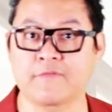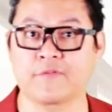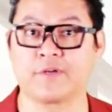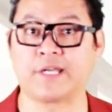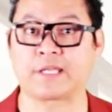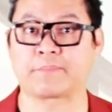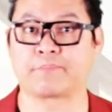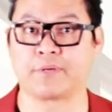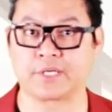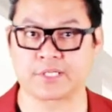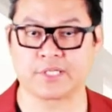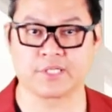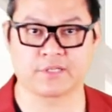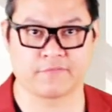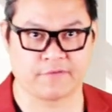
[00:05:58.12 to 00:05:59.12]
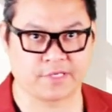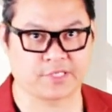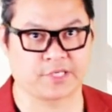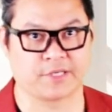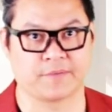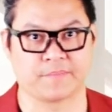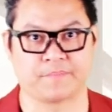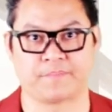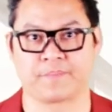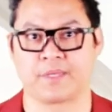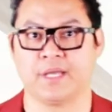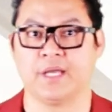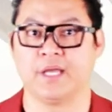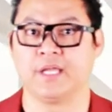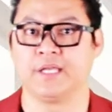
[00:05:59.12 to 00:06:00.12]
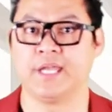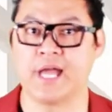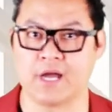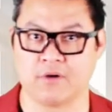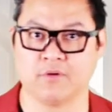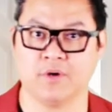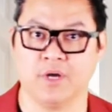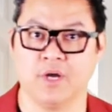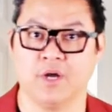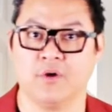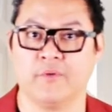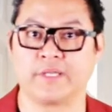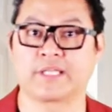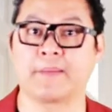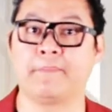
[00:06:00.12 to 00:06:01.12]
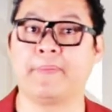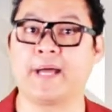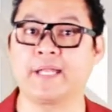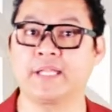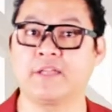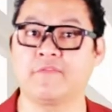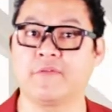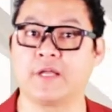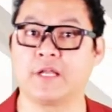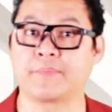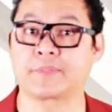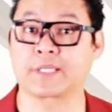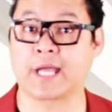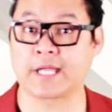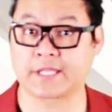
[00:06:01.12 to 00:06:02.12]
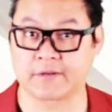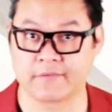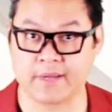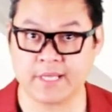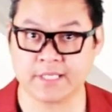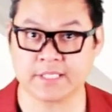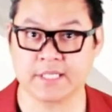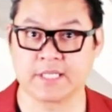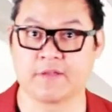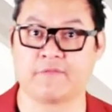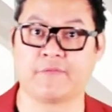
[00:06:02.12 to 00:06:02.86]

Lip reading: for that person's vision. Now, when somebody develops cataracts in the